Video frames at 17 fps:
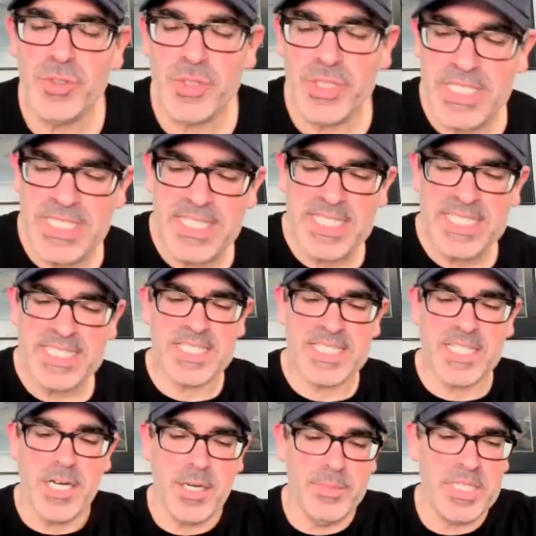you see this
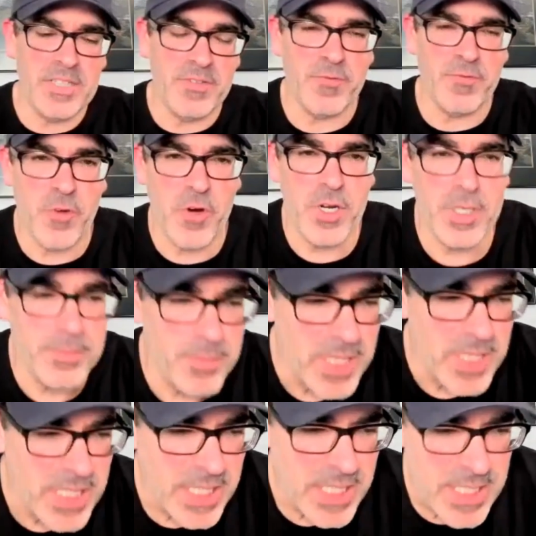coming
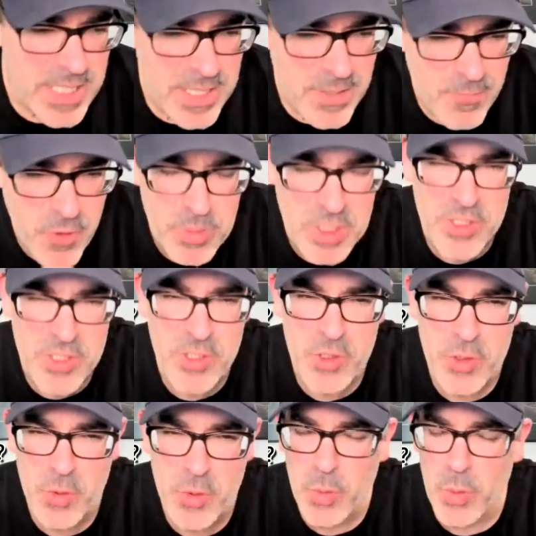from the
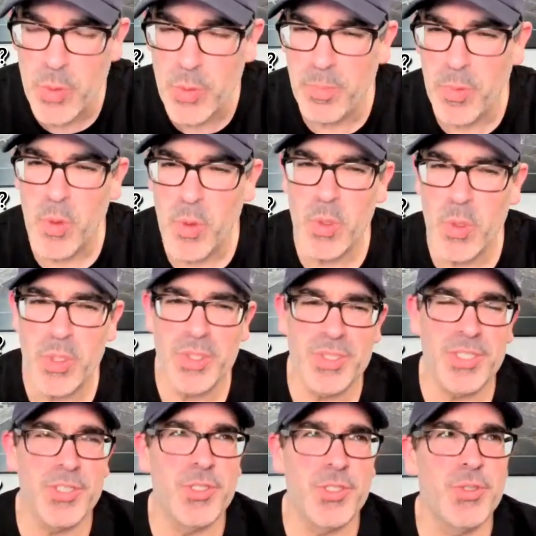school
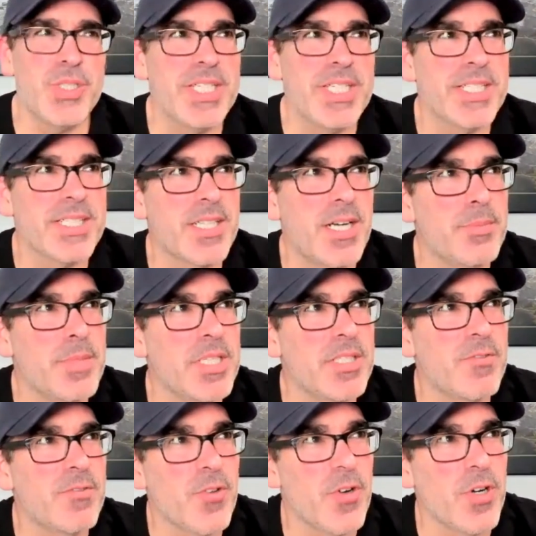board? Did you see it
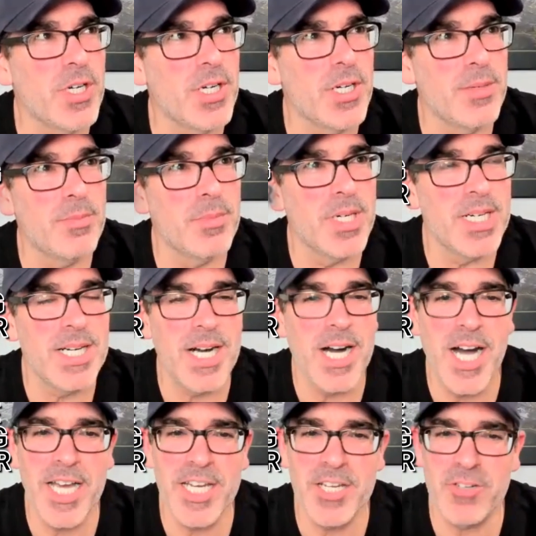coming from
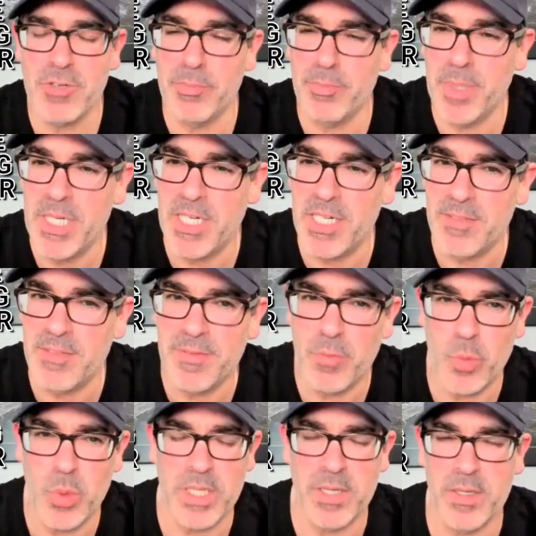higher above,
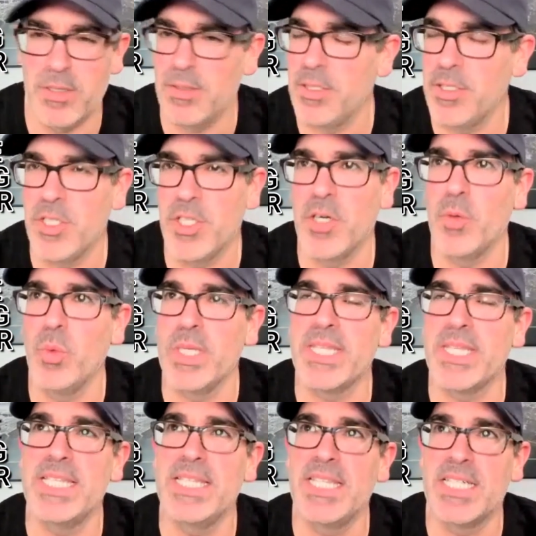
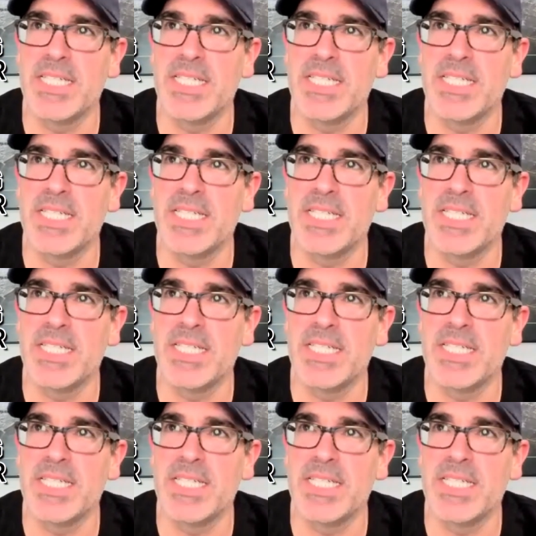within